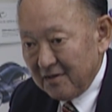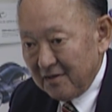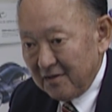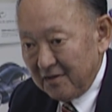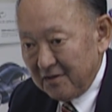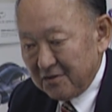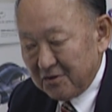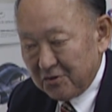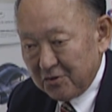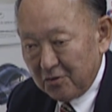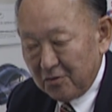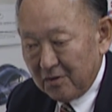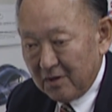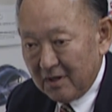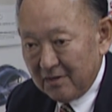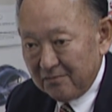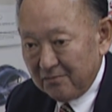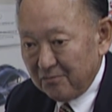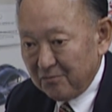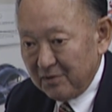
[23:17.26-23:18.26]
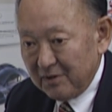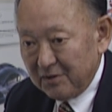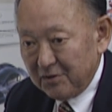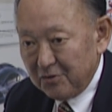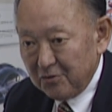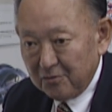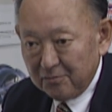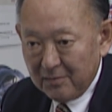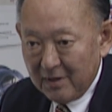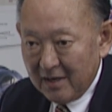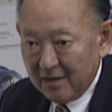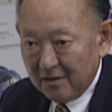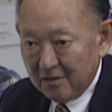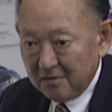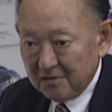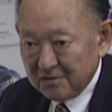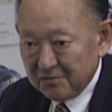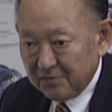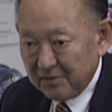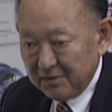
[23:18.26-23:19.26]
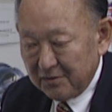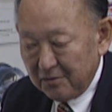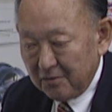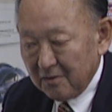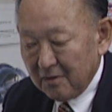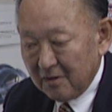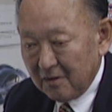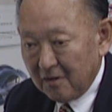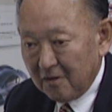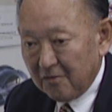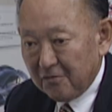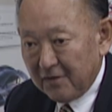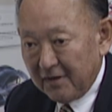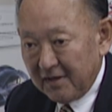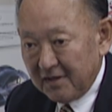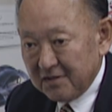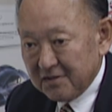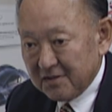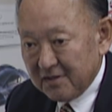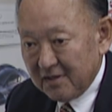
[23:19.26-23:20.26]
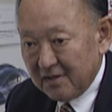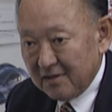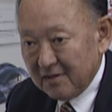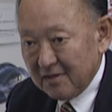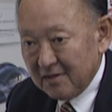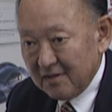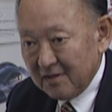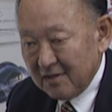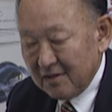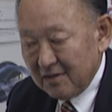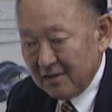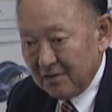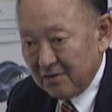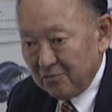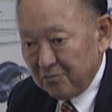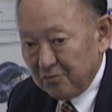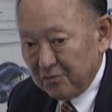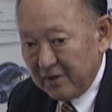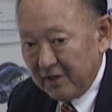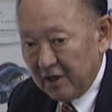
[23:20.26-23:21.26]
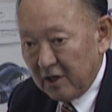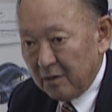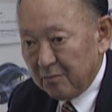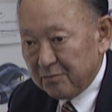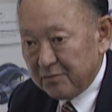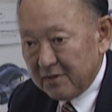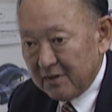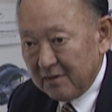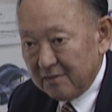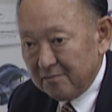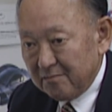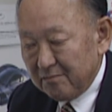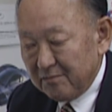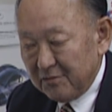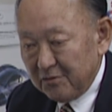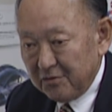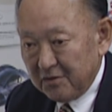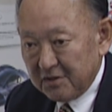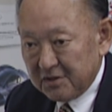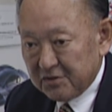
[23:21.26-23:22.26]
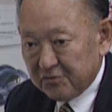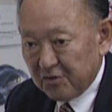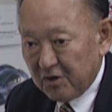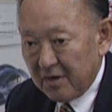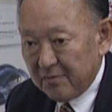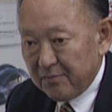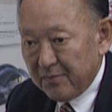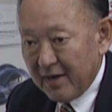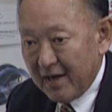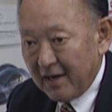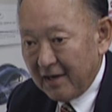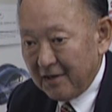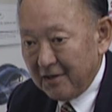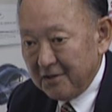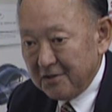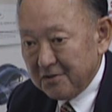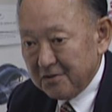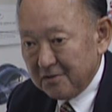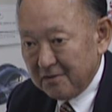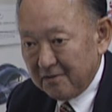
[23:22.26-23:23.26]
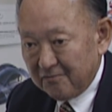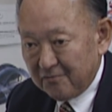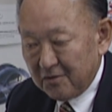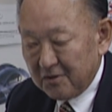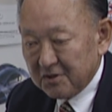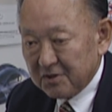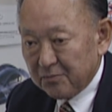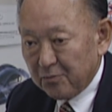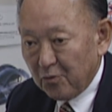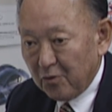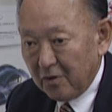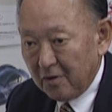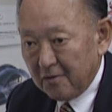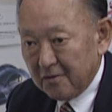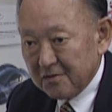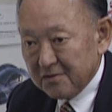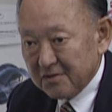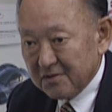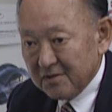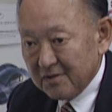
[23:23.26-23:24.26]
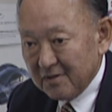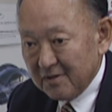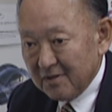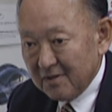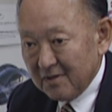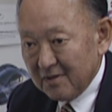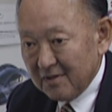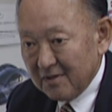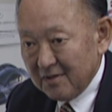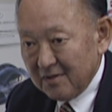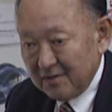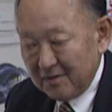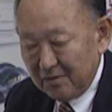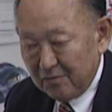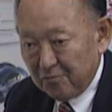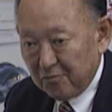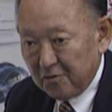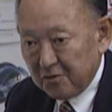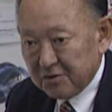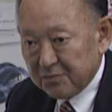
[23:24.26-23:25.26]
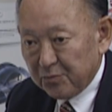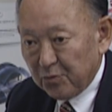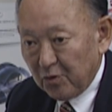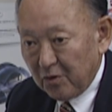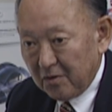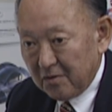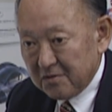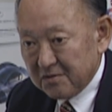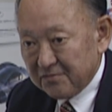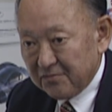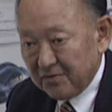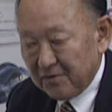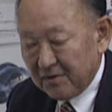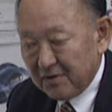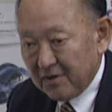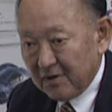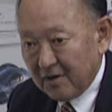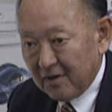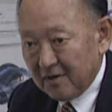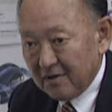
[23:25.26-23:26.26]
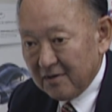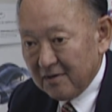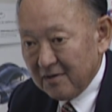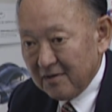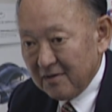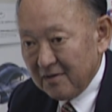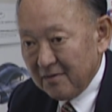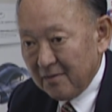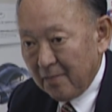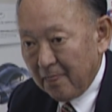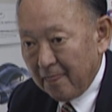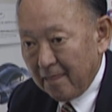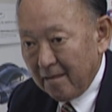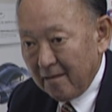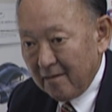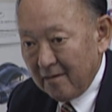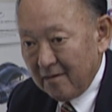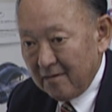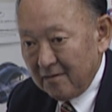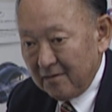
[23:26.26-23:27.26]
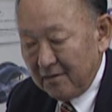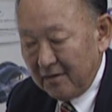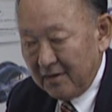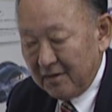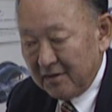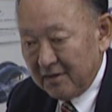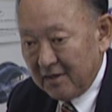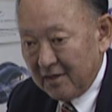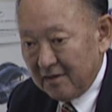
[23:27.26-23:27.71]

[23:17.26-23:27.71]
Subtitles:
And so we'd do models, we'd do little things. We helped do the stripe package and the front spoilers and rear spoilers for the car. And